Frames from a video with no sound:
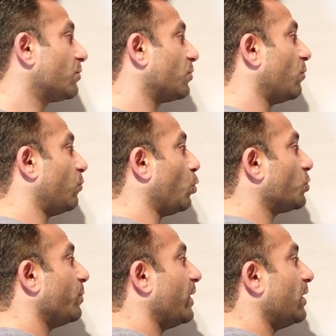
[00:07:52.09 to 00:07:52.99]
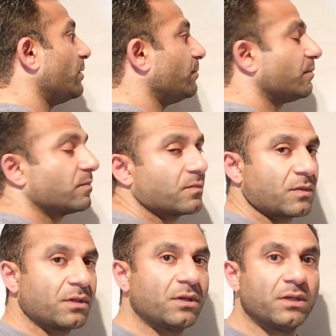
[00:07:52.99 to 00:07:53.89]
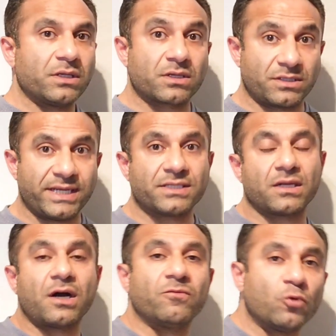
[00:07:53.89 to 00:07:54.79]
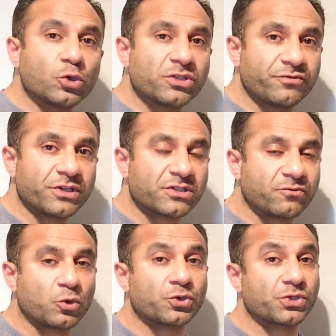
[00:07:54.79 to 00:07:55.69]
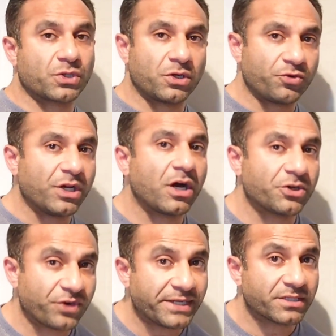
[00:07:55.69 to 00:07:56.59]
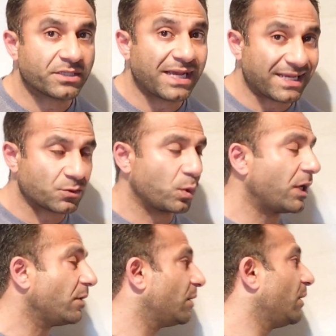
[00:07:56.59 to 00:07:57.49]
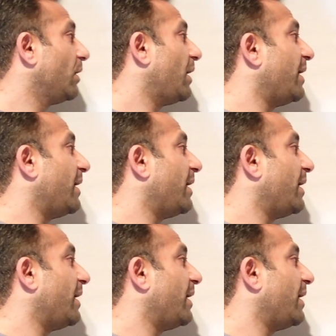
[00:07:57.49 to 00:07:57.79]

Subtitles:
So watermelon, it contains a lot of water first of all, so it's going to rehydrate us as well.